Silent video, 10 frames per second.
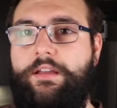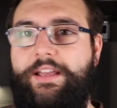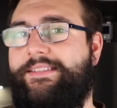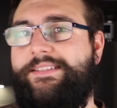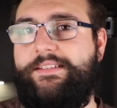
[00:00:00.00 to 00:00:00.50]

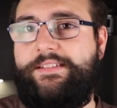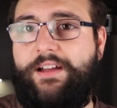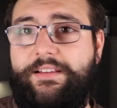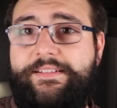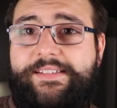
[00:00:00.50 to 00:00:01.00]
it's a
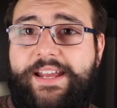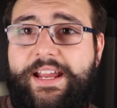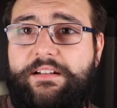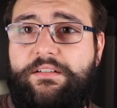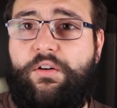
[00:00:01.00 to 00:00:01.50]
solid
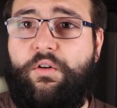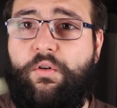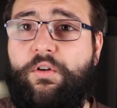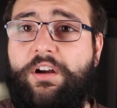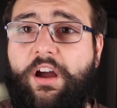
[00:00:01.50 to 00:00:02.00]
state
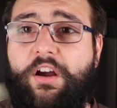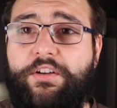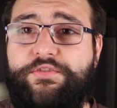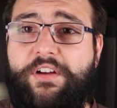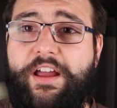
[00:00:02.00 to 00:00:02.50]
or a
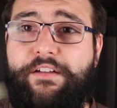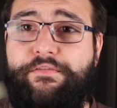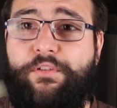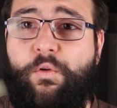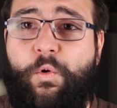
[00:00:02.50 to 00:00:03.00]
hard drive